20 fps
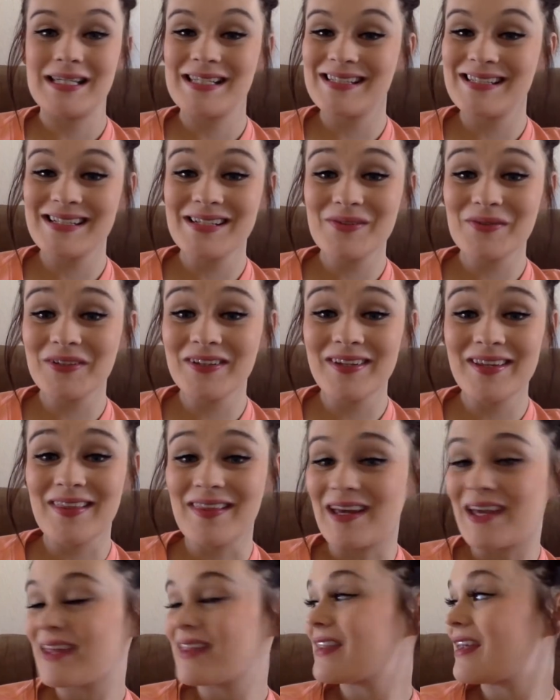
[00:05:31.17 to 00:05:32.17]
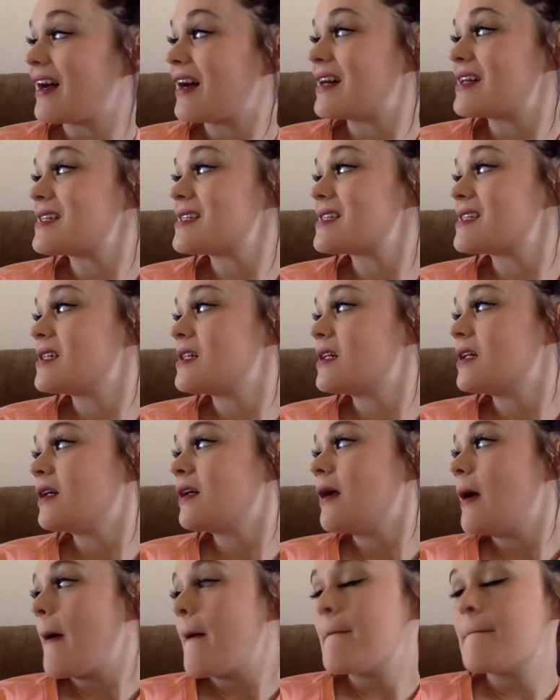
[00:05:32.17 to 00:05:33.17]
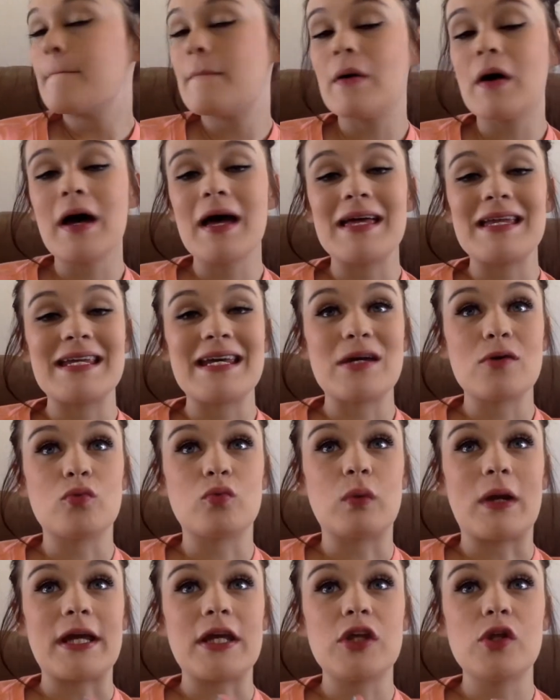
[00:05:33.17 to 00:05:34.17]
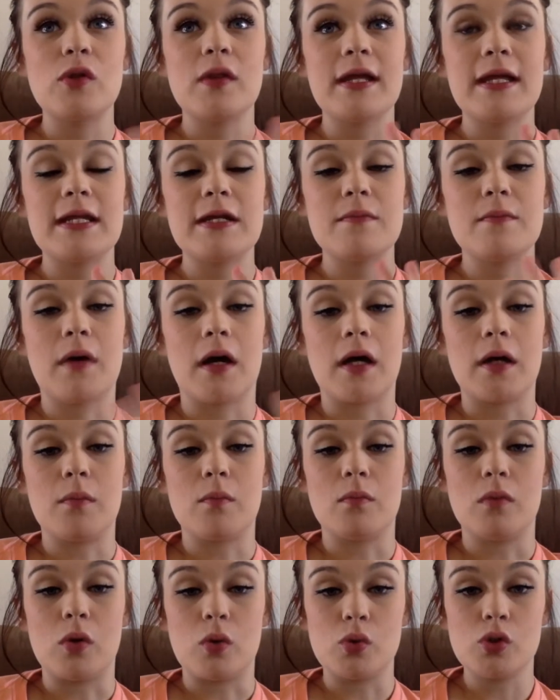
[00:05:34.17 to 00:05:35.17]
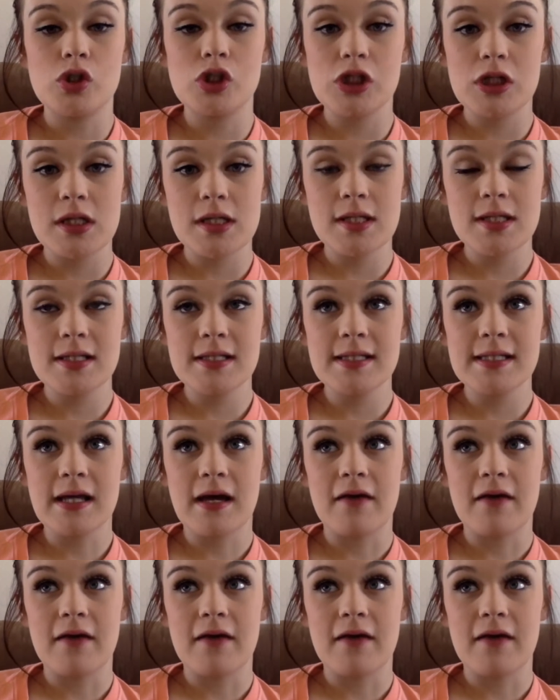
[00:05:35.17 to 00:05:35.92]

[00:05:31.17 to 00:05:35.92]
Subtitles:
Didn't really like that. But it regulated my emotions.